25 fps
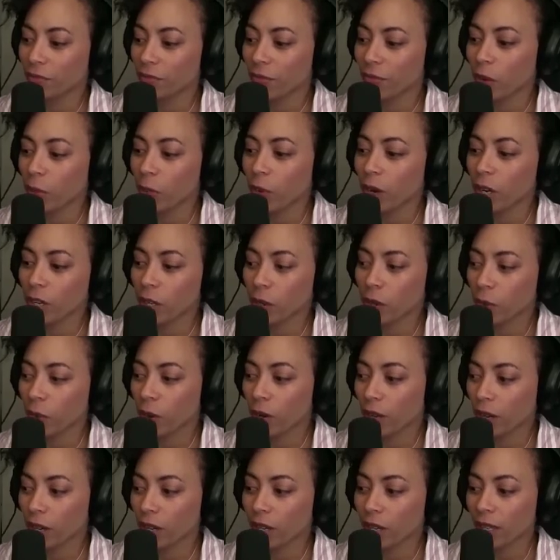when you
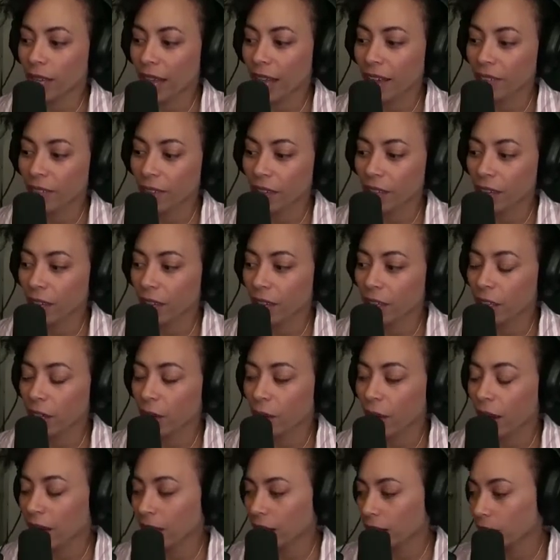were at the
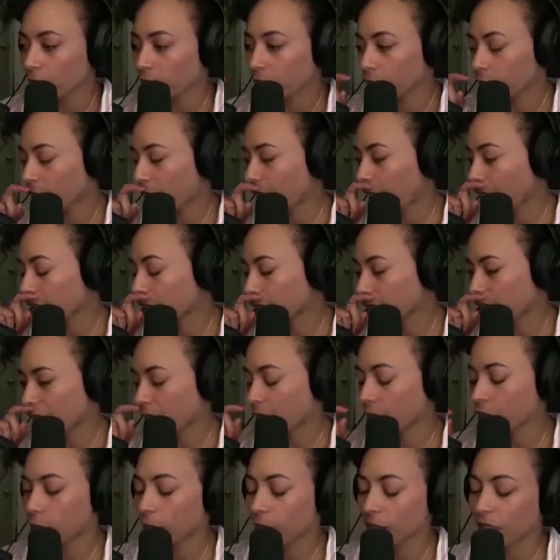learning
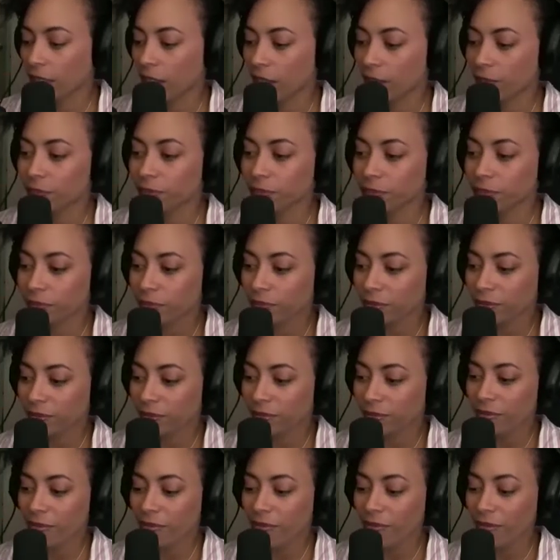Alexander with them.
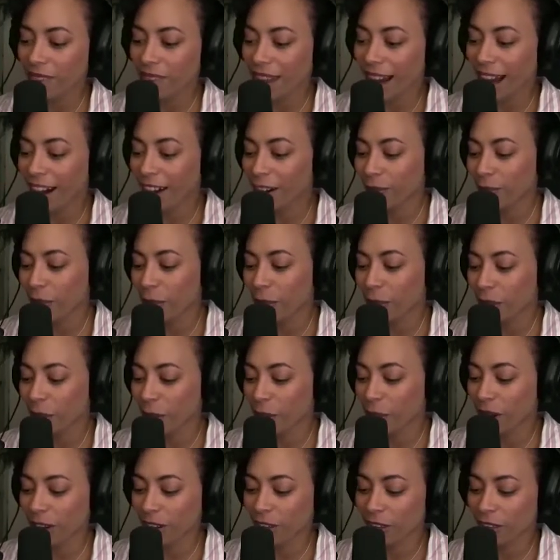I remember
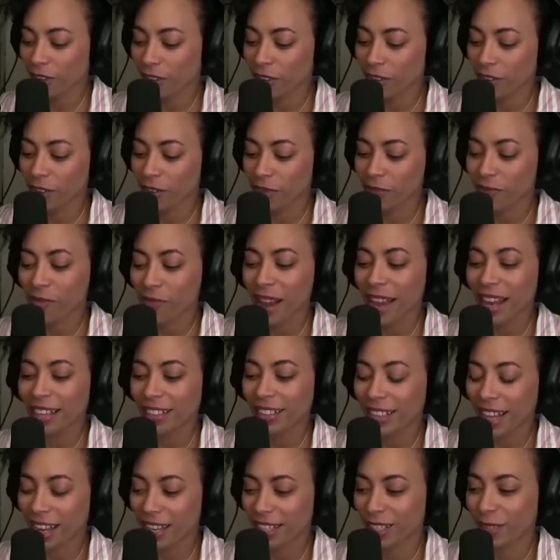one of my
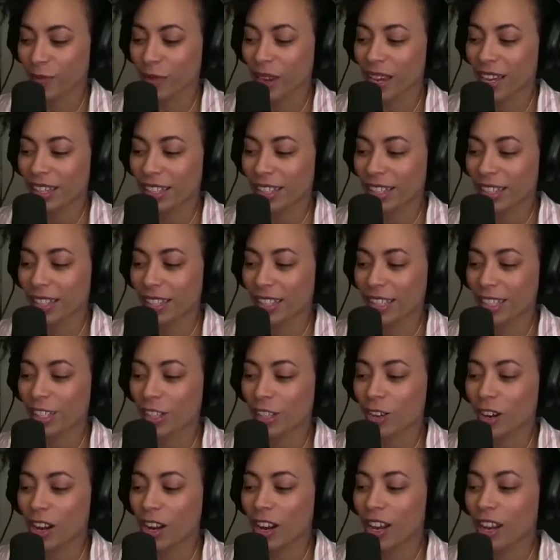classmates,
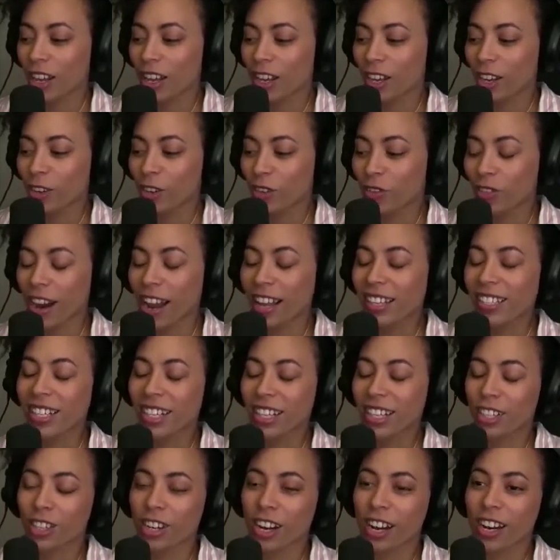this
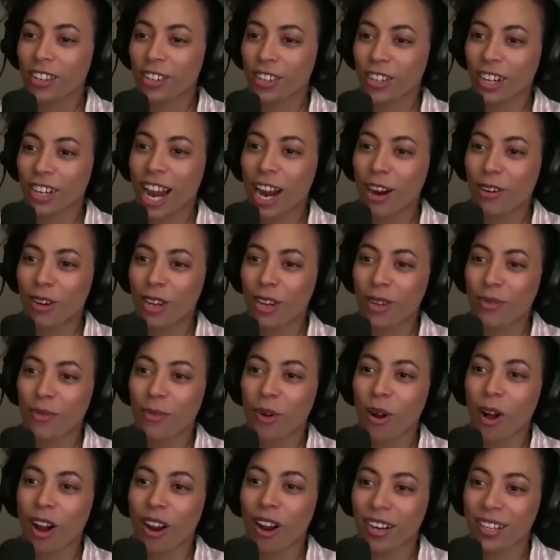drastic change in how he
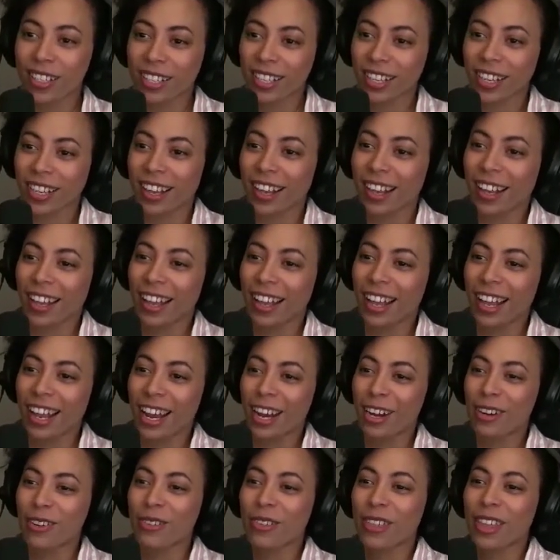walked, and
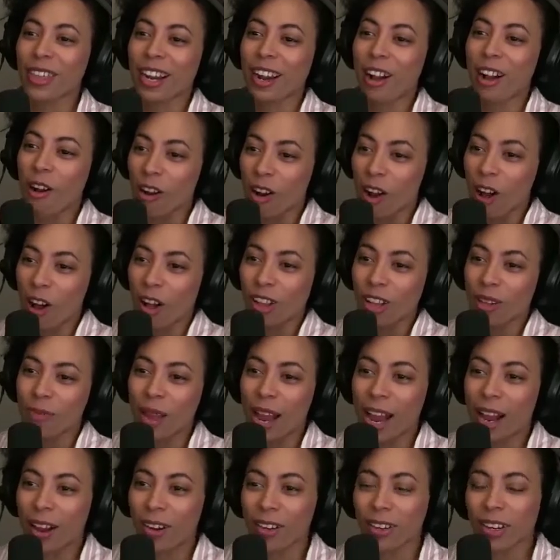I don't think I'll call him
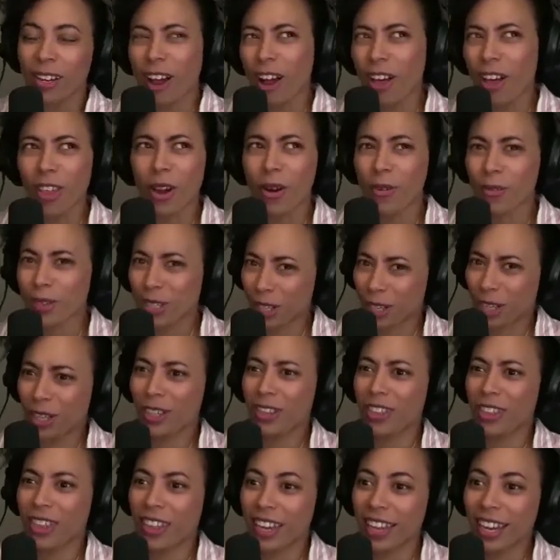out, although it was a
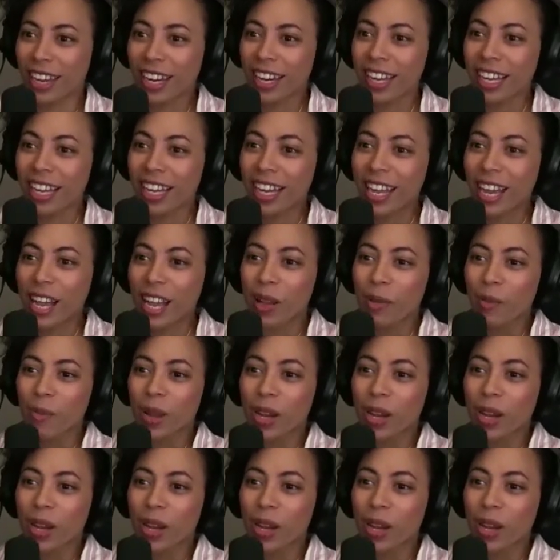good thing. But